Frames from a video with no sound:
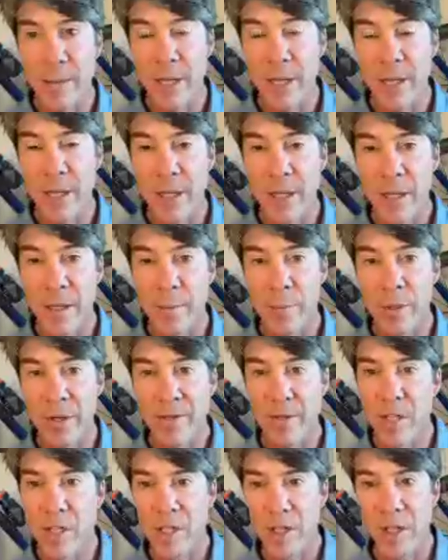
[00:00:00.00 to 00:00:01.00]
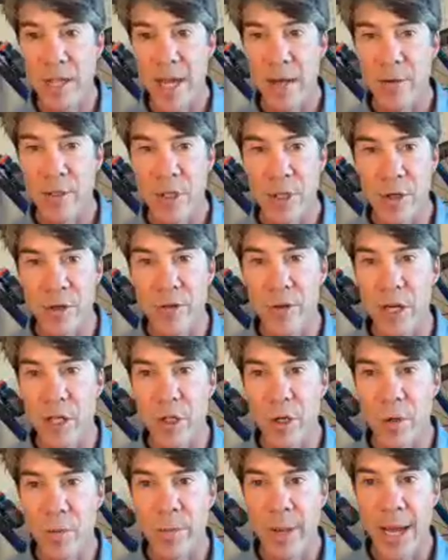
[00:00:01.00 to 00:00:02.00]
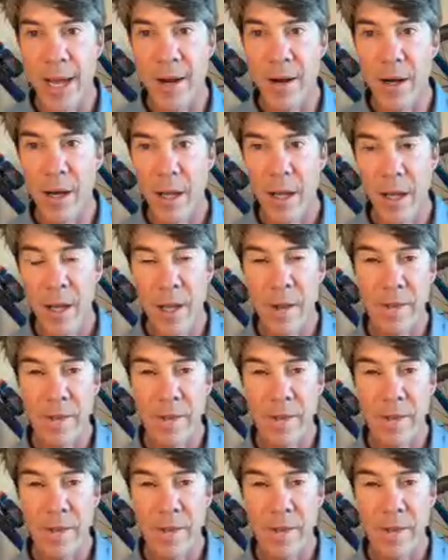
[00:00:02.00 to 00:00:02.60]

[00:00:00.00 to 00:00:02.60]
but previously that was your threshold power,